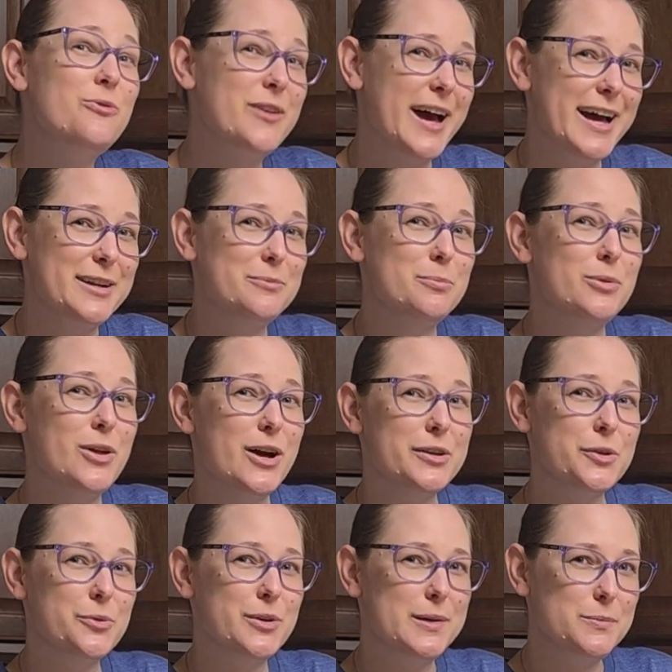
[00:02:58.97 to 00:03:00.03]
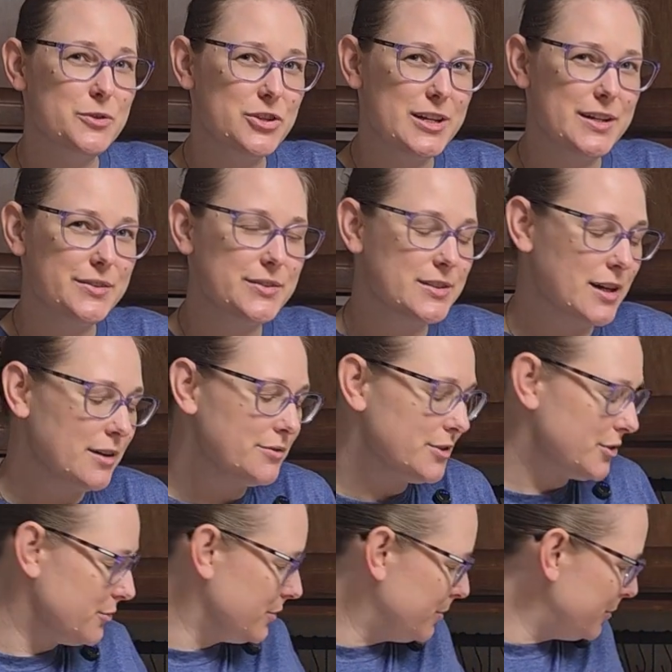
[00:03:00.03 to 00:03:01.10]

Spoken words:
fat block cream cheese softened to